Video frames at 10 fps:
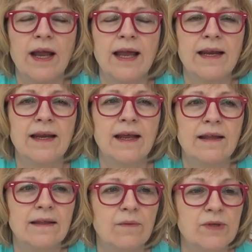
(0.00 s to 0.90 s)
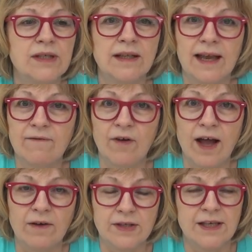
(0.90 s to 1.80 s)
and it was delightful
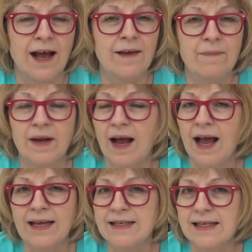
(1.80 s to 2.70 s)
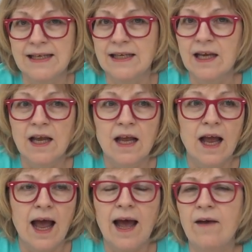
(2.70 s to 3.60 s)
outside, but I didn't
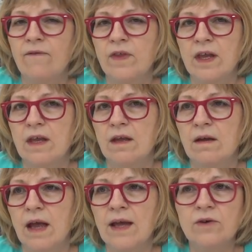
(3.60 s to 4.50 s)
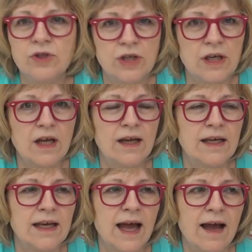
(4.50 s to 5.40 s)
have the energy, I
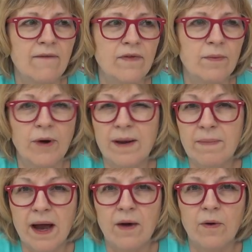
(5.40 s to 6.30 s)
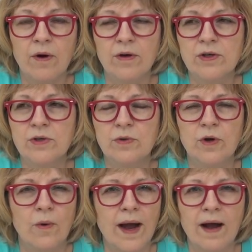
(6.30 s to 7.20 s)
didn't have the brain power to
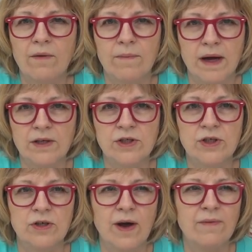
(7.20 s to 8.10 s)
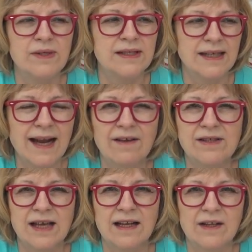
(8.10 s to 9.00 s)
go out much. You know, I would sit
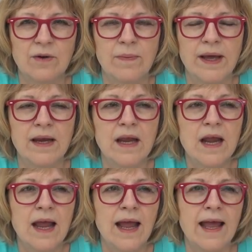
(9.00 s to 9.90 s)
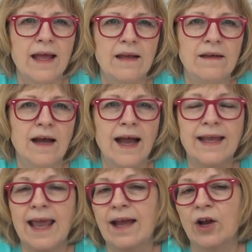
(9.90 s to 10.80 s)
outside a little bit, and I
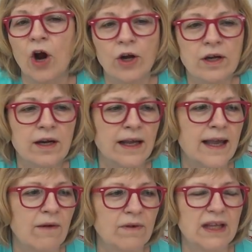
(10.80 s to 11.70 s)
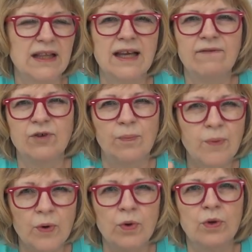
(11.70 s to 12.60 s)
can't garden, I can't really lift or
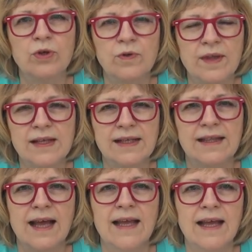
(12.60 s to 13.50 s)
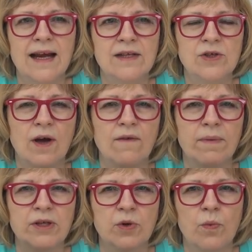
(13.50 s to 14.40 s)
pull or do things like that yet. I still have a
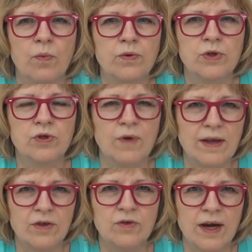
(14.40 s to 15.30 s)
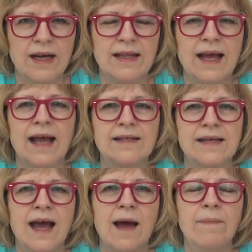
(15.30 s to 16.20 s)
bunch of strength training that has
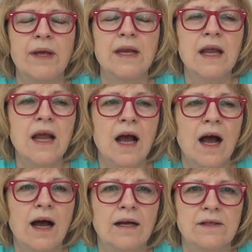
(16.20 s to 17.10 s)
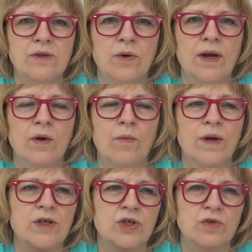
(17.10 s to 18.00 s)
to happen, uh, so I don't
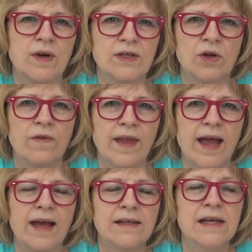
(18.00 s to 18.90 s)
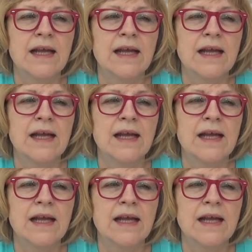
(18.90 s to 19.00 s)
want to stress on that.